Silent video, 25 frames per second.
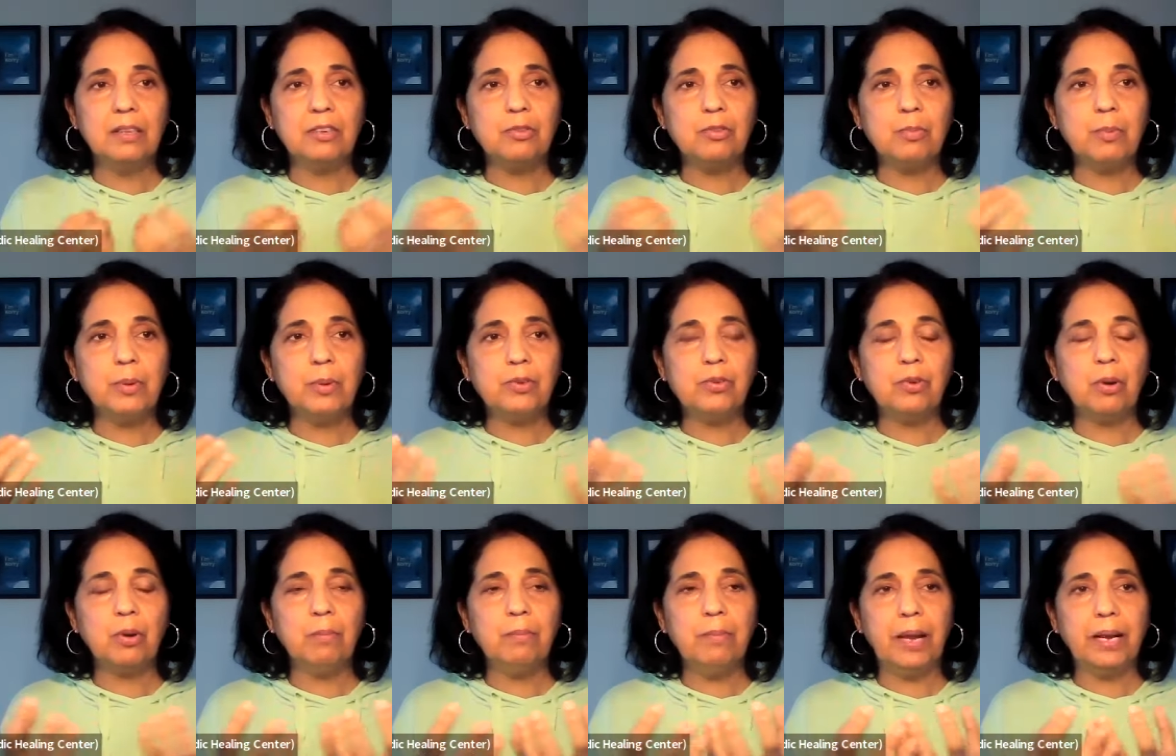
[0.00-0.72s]
the
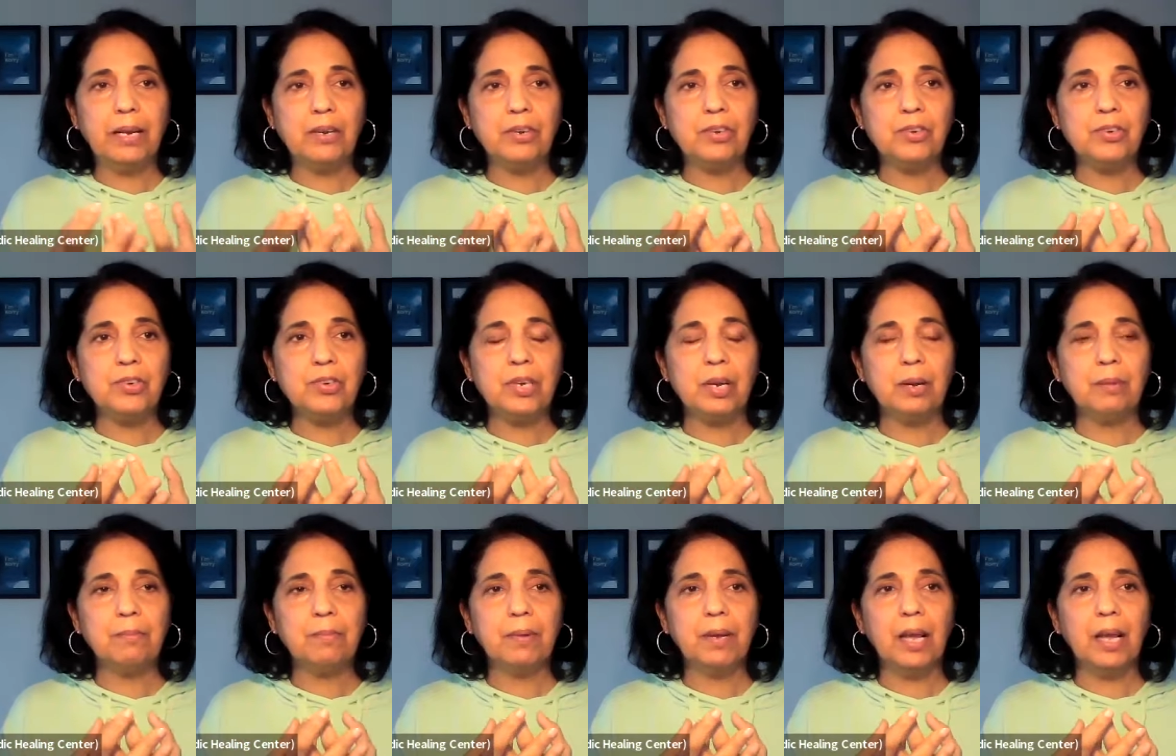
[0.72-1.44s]
spiritual
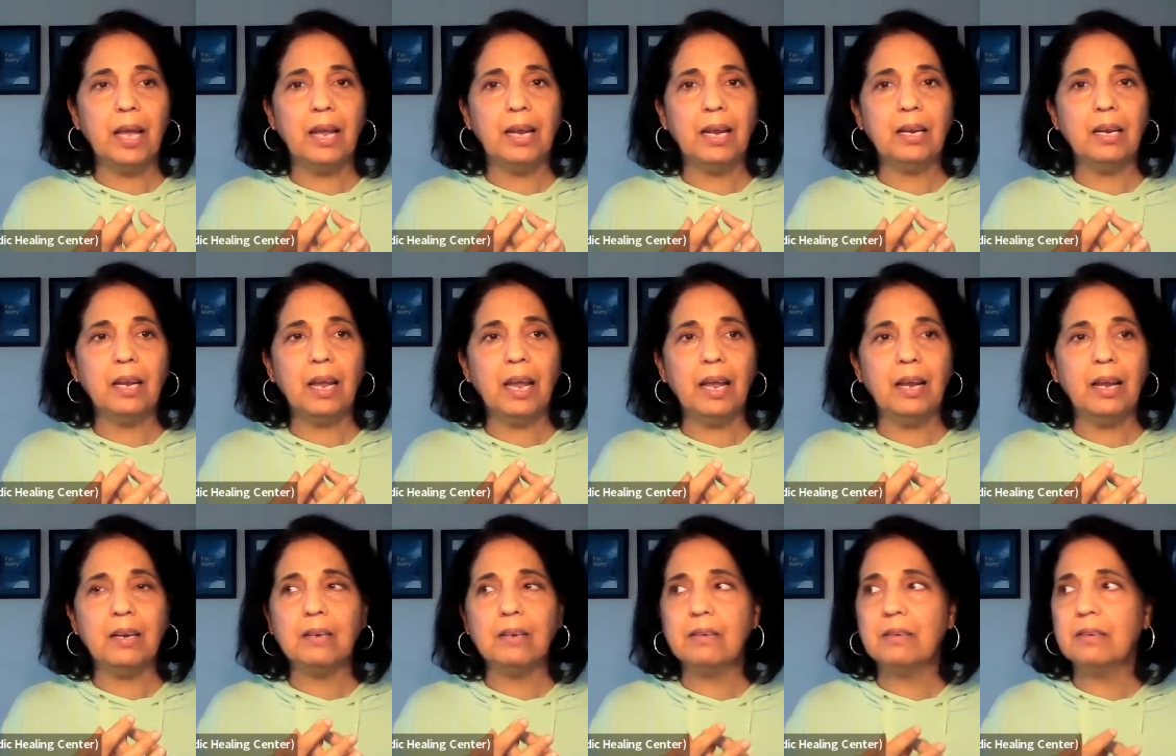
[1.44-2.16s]
mentorship and,
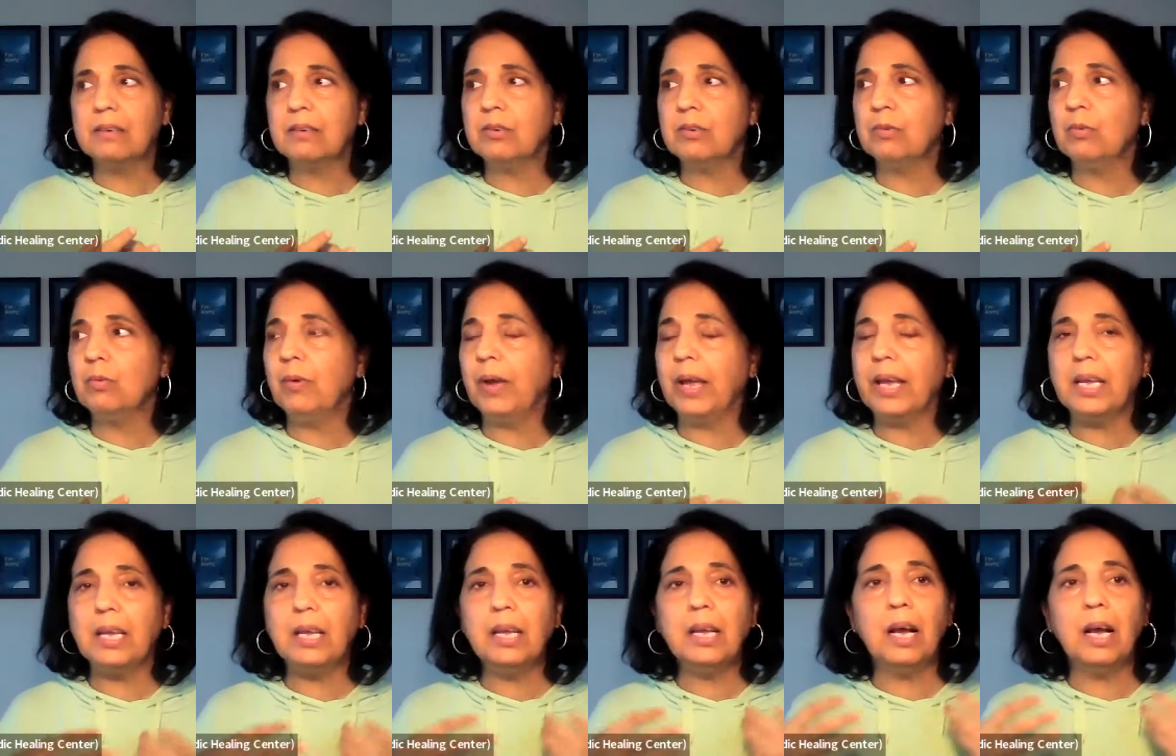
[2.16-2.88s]
and to
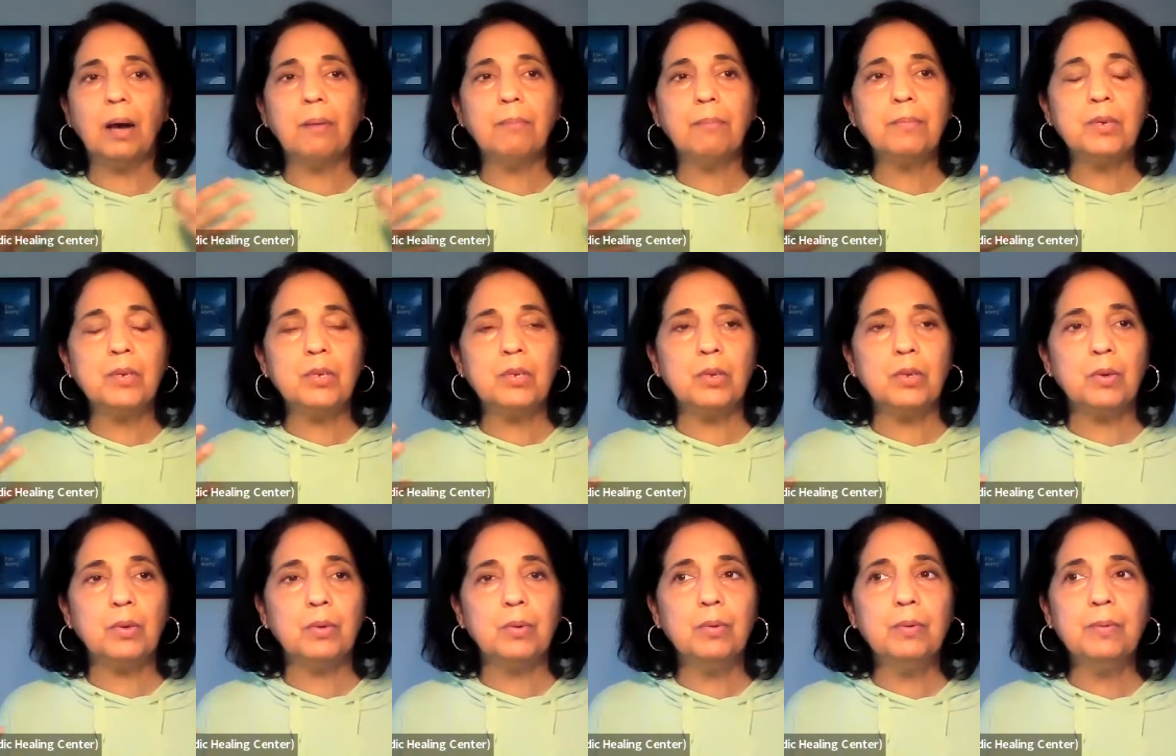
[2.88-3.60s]
waking up
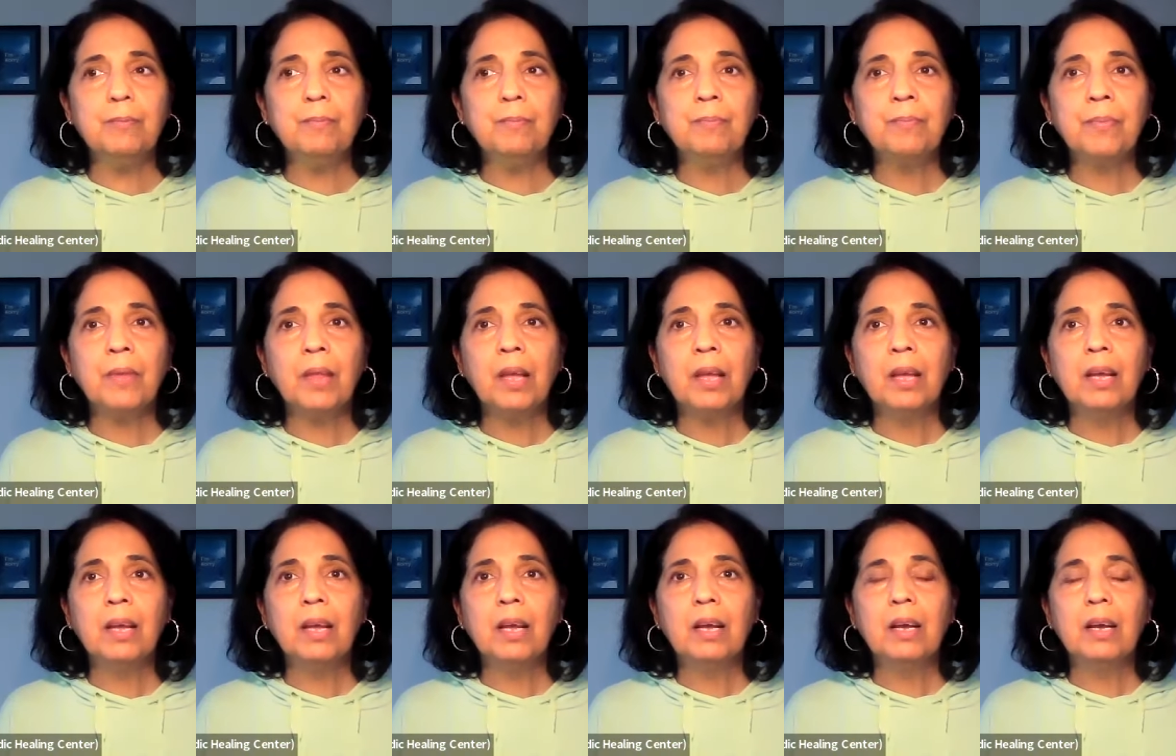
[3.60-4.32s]
to
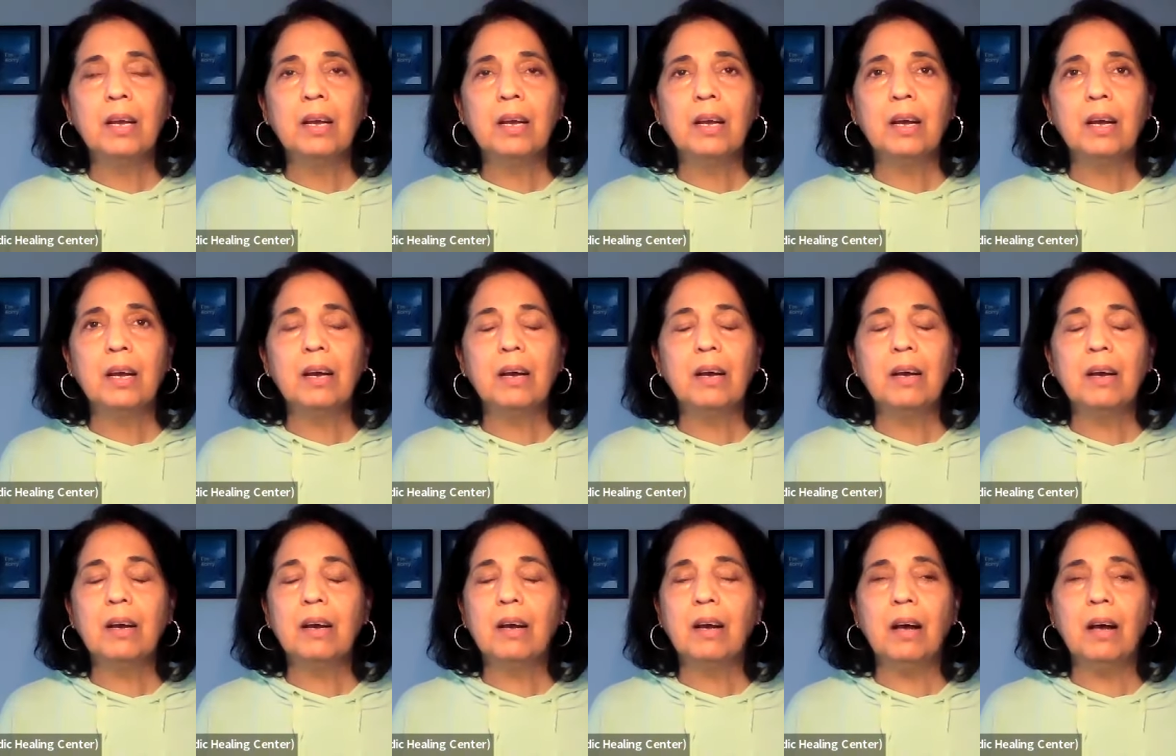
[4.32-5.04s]

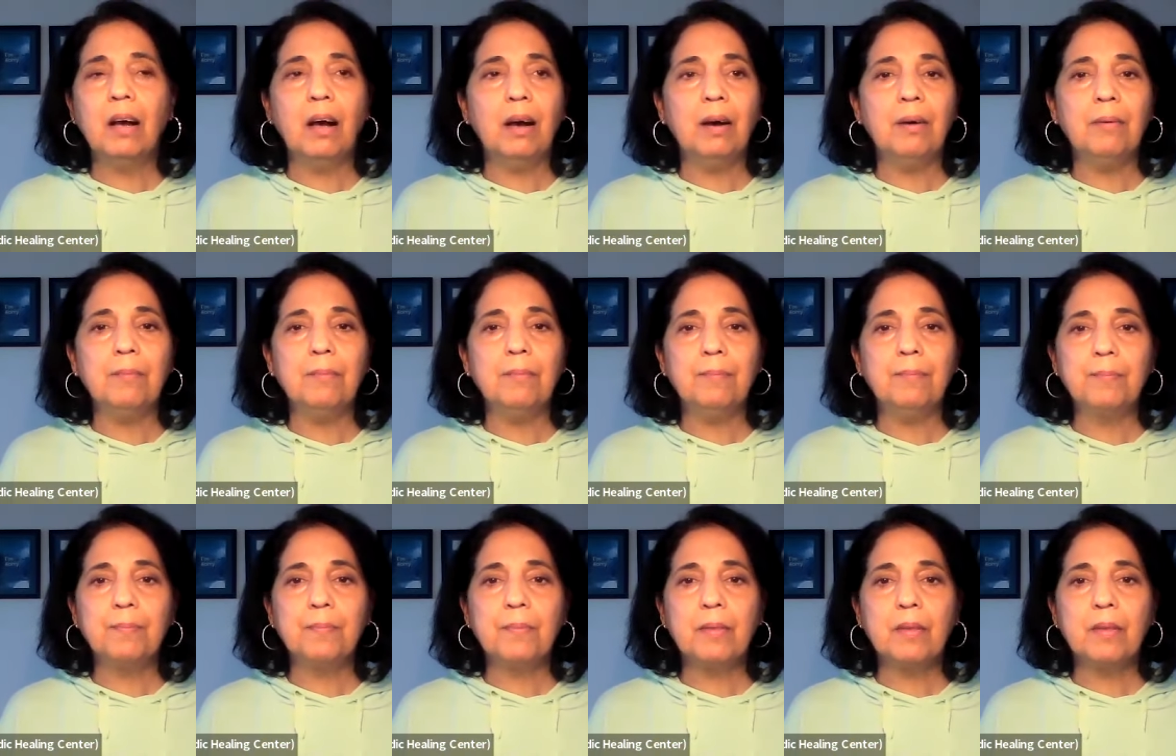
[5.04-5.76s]

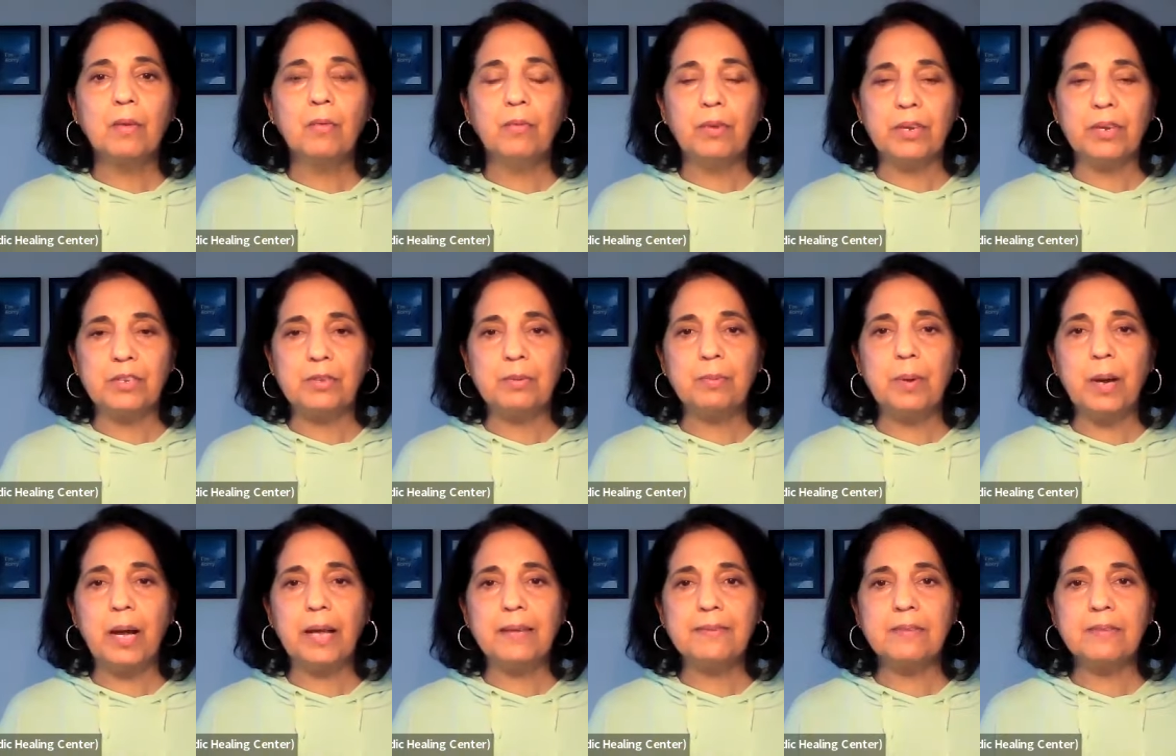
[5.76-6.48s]
um, what's
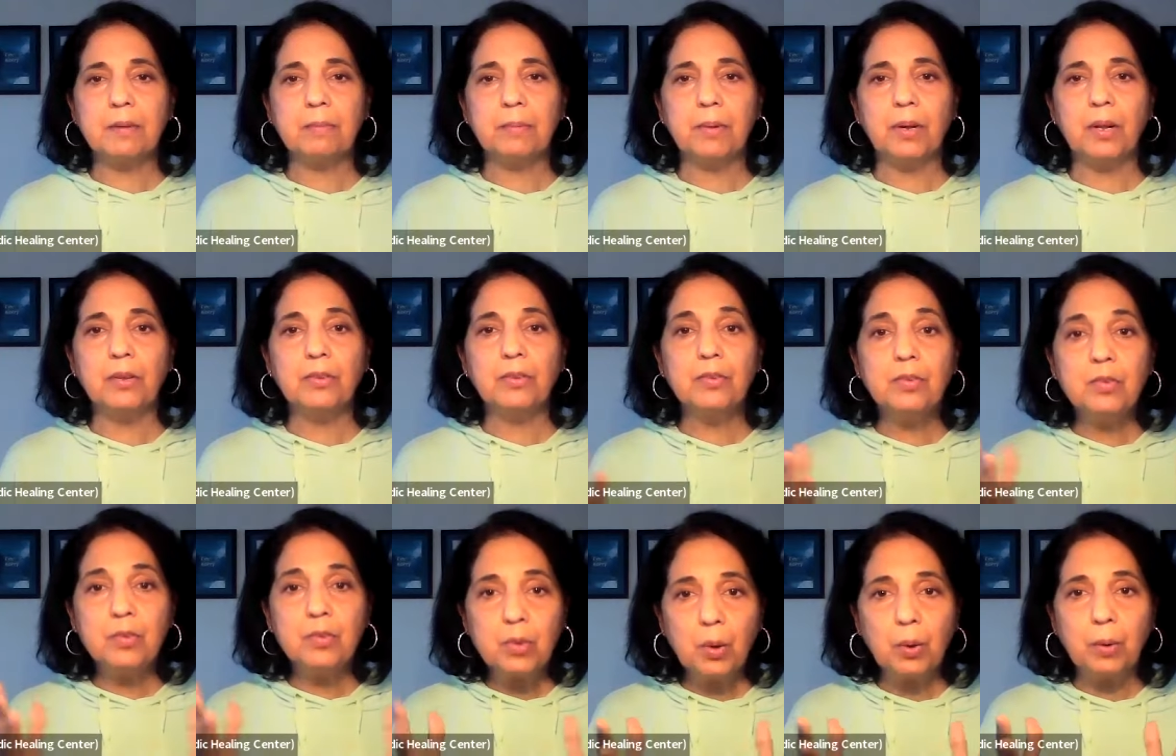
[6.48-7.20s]
possible.
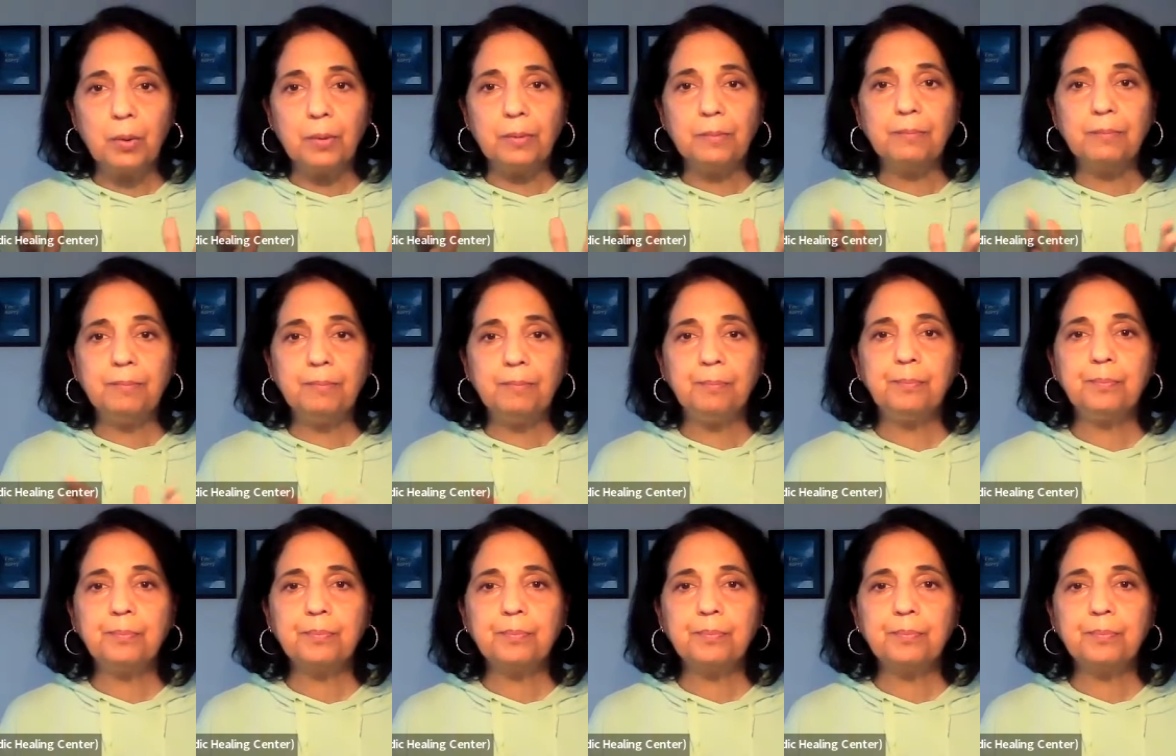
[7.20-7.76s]
So,